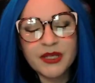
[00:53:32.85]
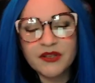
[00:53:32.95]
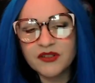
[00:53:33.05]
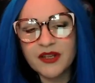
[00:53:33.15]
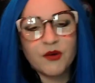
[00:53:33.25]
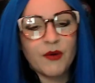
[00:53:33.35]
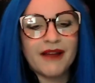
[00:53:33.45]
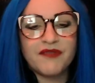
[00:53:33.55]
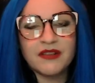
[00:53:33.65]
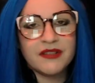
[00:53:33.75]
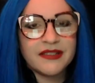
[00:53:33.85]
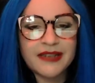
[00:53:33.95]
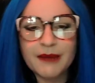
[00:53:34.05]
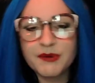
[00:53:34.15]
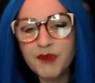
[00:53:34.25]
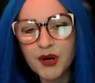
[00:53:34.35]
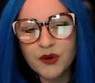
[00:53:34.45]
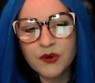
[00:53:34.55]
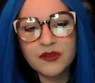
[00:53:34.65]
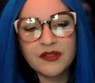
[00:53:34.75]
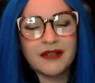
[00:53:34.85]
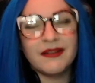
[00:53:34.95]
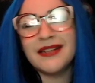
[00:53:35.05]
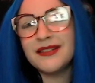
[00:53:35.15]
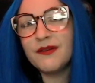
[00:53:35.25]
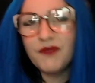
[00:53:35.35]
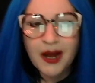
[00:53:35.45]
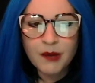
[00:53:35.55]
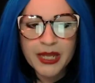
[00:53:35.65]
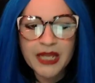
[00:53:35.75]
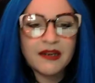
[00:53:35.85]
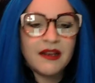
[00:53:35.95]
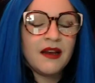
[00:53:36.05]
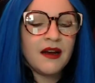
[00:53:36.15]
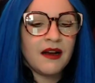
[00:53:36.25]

I mean, there's like graphically snapped bones, like lots of vomit,